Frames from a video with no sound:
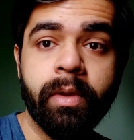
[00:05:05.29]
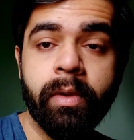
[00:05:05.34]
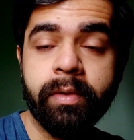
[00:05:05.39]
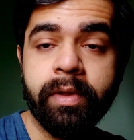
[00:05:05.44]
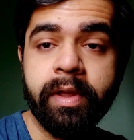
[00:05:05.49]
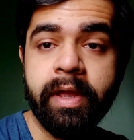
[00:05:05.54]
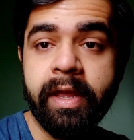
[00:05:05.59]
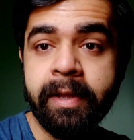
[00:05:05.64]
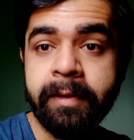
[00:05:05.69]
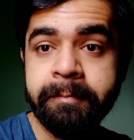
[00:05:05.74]

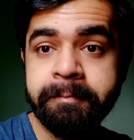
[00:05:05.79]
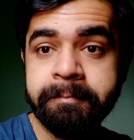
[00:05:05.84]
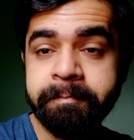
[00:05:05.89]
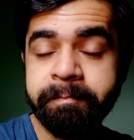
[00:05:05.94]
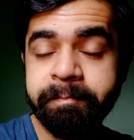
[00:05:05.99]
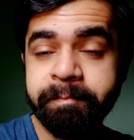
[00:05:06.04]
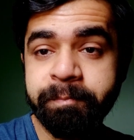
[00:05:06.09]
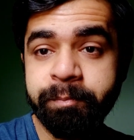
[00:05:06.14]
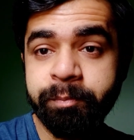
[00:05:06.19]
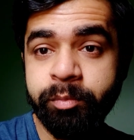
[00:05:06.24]
Okay.
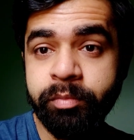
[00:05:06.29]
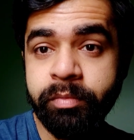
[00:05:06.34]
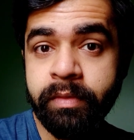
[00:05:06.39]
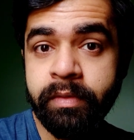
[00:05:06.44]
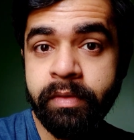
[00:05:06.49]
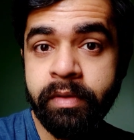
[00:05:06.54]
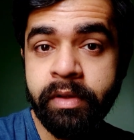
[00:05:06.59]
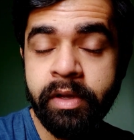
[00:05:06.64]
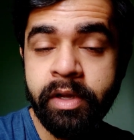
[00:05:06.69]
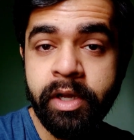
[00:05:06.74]

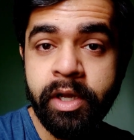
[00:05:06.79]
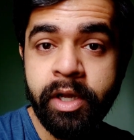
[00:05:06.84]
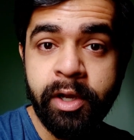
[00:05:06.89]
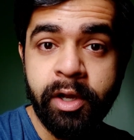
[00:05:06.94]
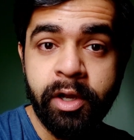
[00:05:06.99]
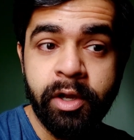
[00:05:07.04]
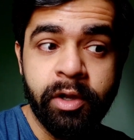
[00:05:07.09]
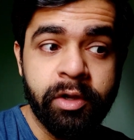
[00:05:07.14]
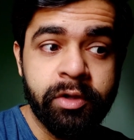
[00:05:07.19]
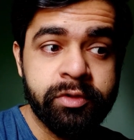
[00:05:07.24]

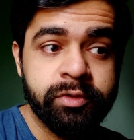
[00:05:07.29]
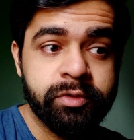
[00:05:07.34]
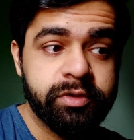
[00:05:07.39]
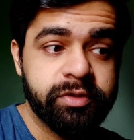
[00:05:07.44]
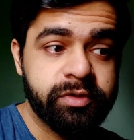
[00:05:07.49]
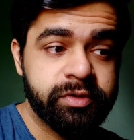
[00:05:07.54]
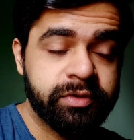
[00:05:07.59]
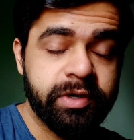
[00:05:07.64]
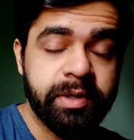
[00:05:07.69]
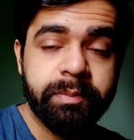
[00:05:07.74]
So the
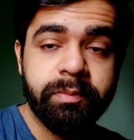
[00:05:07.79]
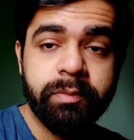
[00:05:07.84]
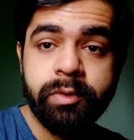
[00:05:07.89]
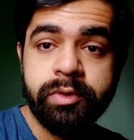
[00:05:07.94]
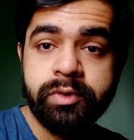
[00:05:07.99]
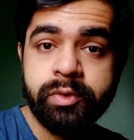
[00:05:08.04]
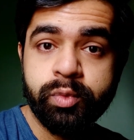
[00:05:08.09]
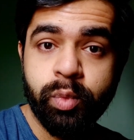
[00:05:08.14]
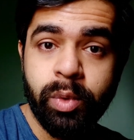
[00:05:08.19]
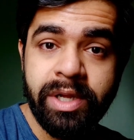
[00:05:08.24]
script
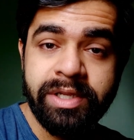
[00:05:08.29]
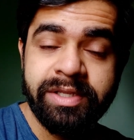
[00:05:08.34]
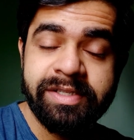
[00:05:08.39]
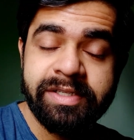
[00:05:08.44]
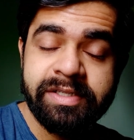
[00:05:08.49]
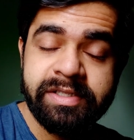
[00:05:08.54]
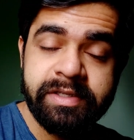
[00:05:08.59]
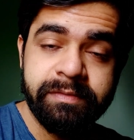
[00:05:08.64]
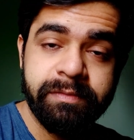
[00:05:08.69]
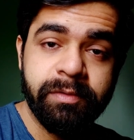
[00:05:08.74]
was
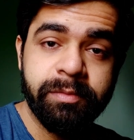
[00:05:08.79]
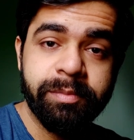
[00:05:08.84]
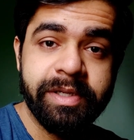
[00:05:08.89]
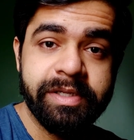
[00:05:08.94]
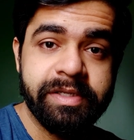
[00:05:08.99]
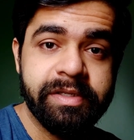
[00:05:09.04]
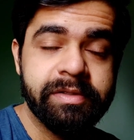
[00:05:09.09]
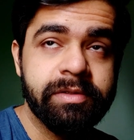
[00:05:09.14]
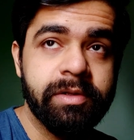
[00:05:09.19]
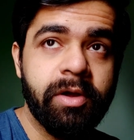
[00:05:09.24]
164
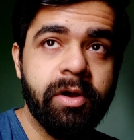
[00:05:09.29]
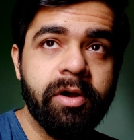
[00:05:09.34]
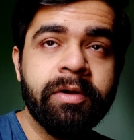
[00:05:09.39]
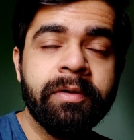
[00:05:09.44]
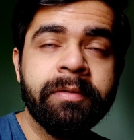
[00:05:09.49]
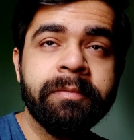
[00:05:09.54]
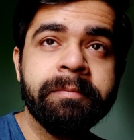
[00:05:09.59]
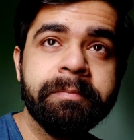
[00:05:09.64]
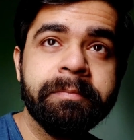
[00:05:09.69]
pages long.